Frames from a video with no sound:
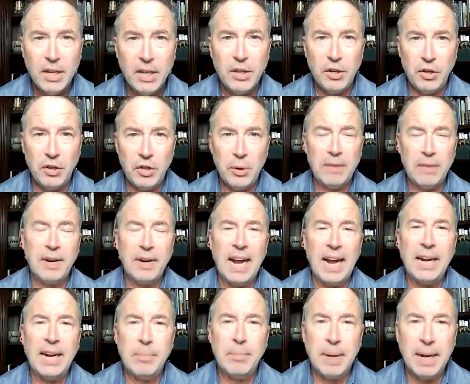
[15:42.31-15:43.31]
you do have an
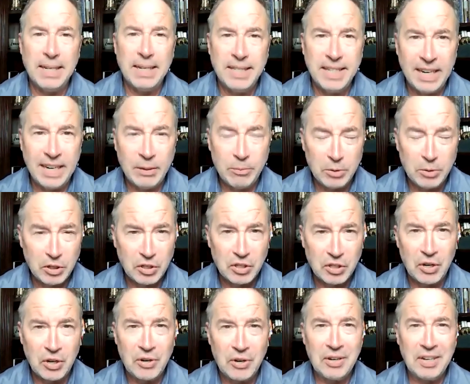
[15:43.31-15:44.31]
item 19, which is
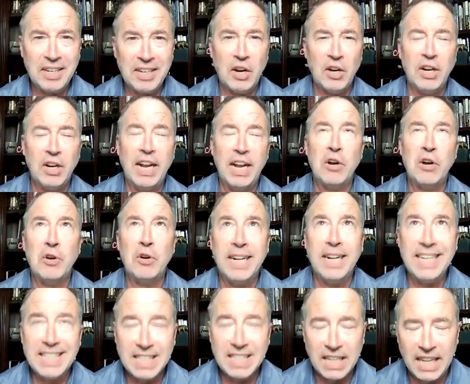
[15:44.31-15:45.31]
an
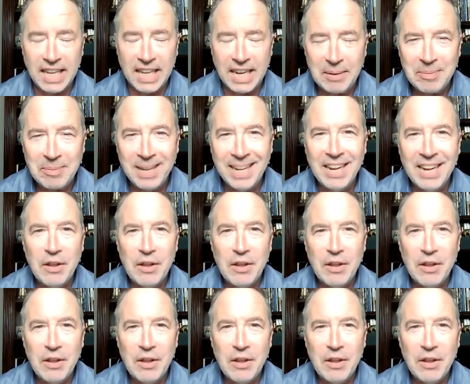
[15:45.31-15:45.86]
earnings claim